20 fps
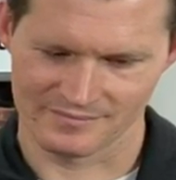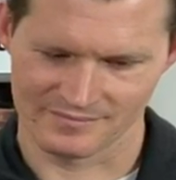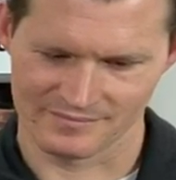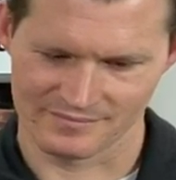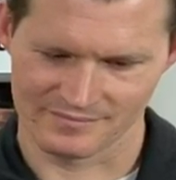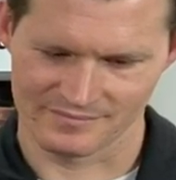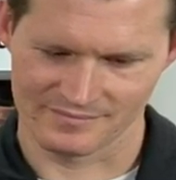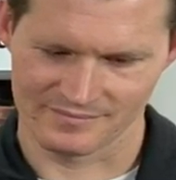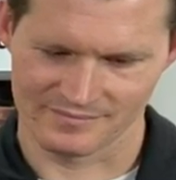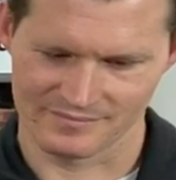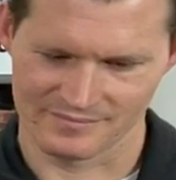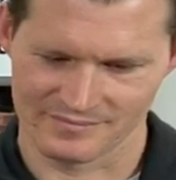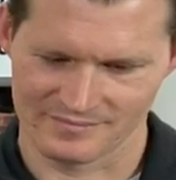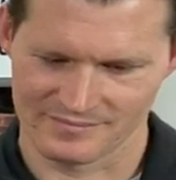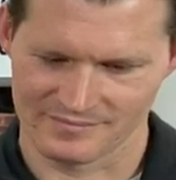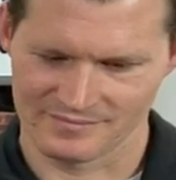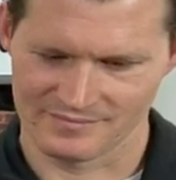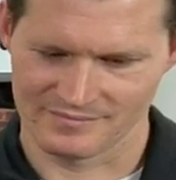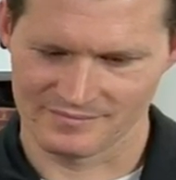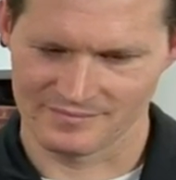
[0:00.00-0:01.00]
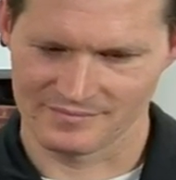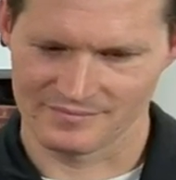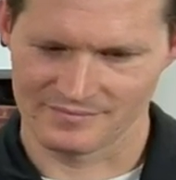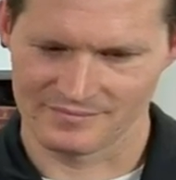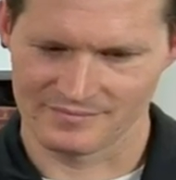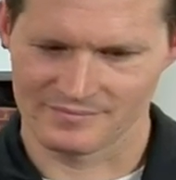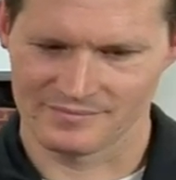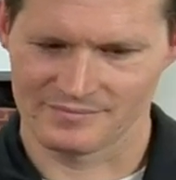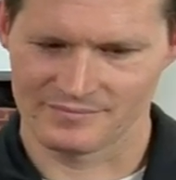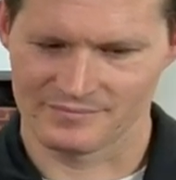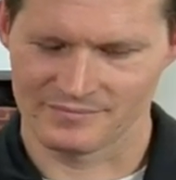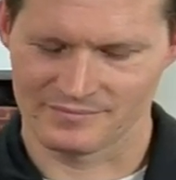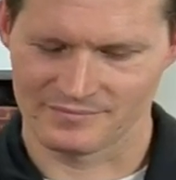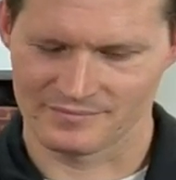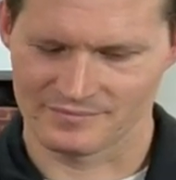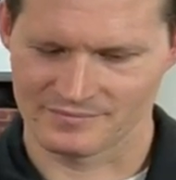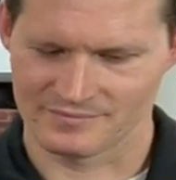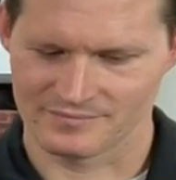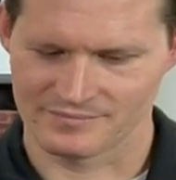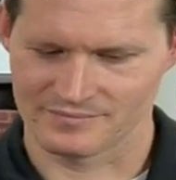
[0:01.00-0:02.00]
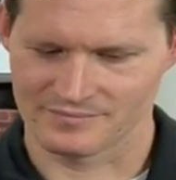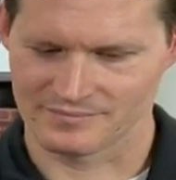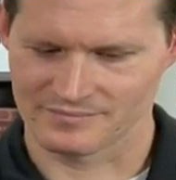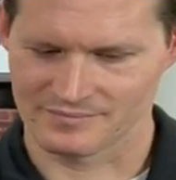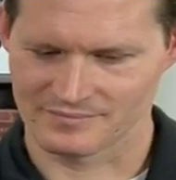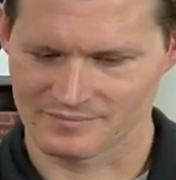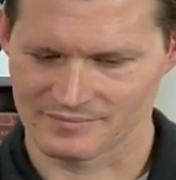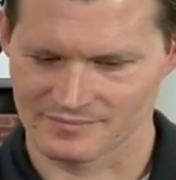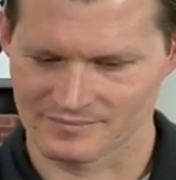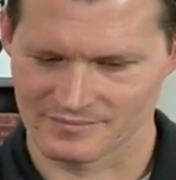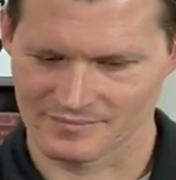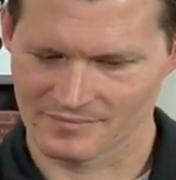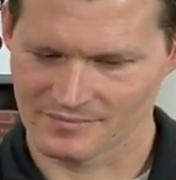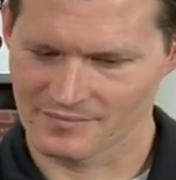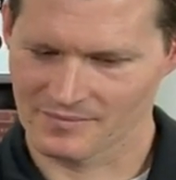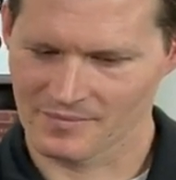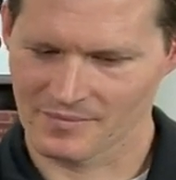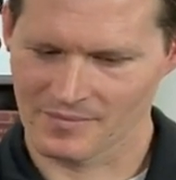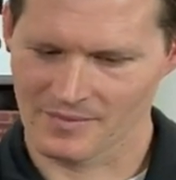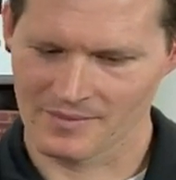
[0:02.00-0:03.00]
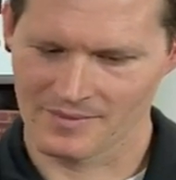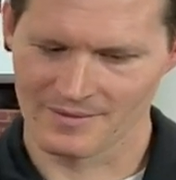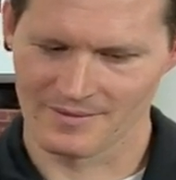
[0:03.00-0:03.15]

No words are spoken by the person on screen.